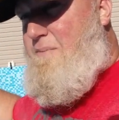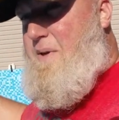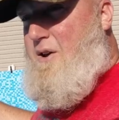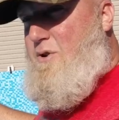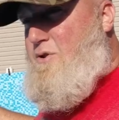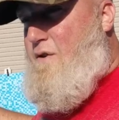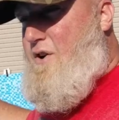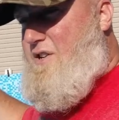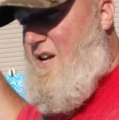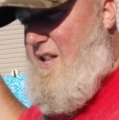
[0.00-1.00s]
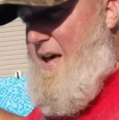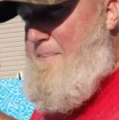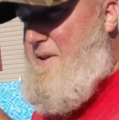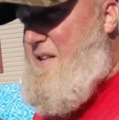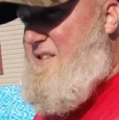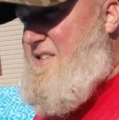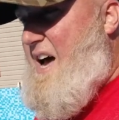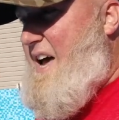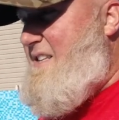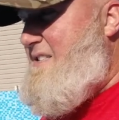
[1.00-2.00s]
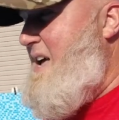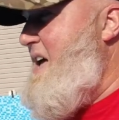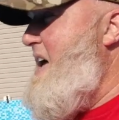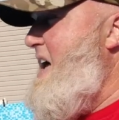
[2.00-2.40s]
strip that goes over it to clamp it to the sides.